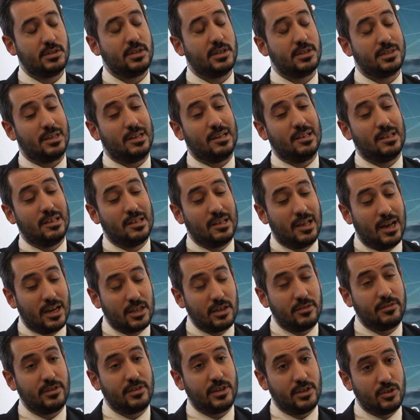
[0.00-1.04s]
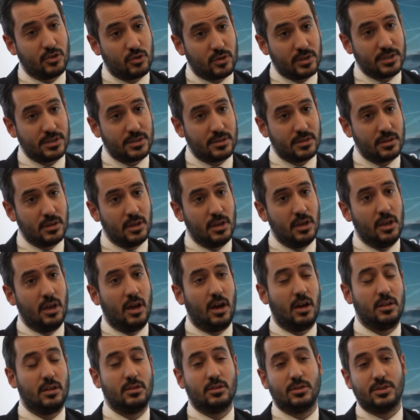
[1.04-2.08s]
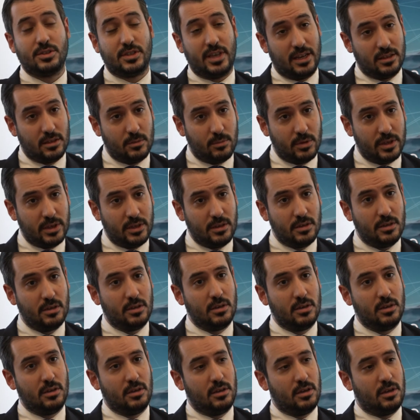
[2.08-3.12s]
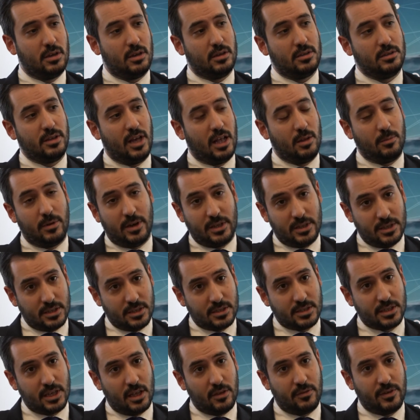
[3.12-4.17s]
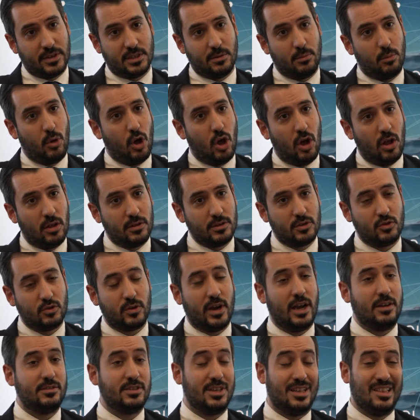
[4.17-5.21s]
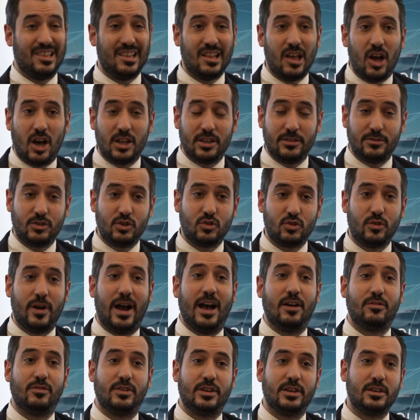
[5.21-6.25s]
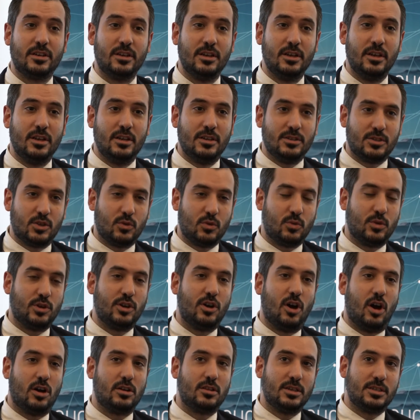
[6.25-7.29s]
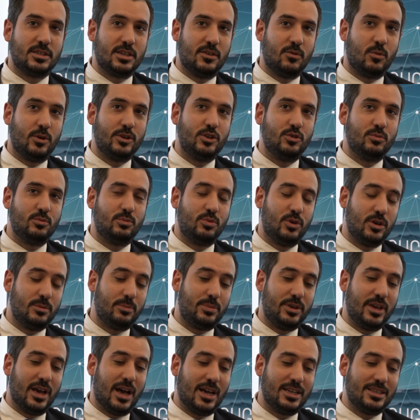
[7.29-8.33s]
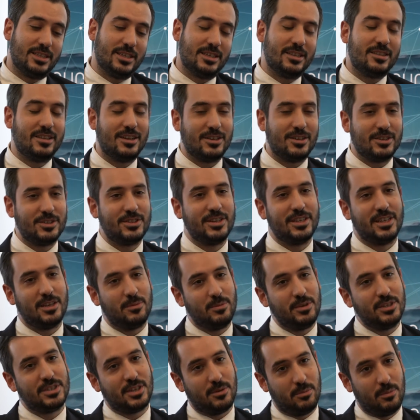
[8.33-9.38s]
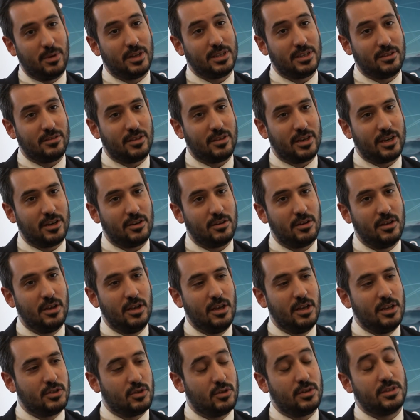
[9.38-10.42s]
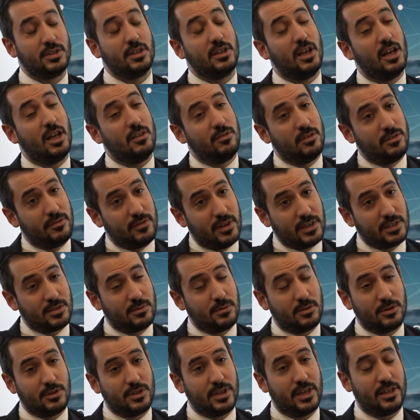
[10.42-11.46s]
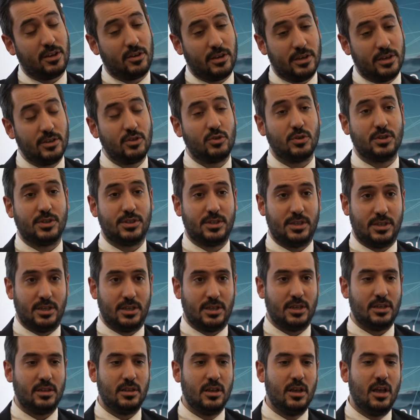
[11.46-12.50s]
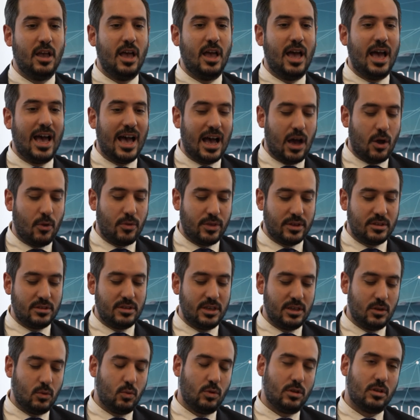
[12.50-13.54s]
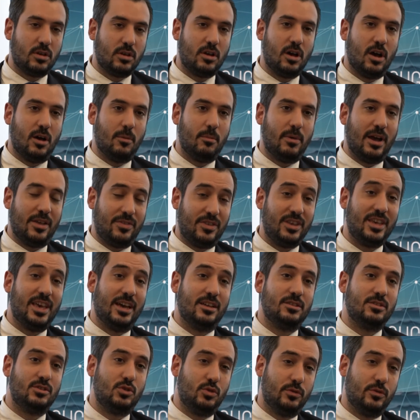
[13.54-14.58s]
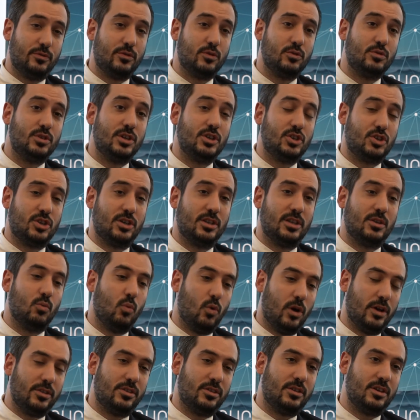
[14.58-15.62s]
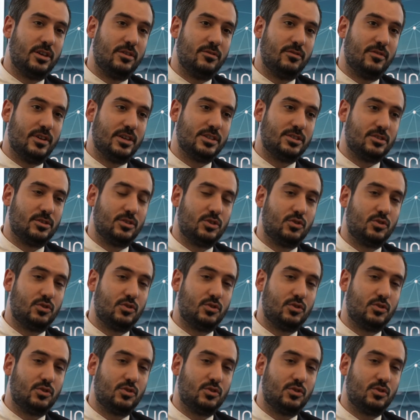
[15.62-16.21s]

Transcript: there's a lot of interest, understandably. Dalma in itself as a mall drives a lot of traffic. So regardless of what you put behind it, there's going to be some money there. So there's a lot of investors that are interested in it. How the deal will come at the end to fruition and what the investor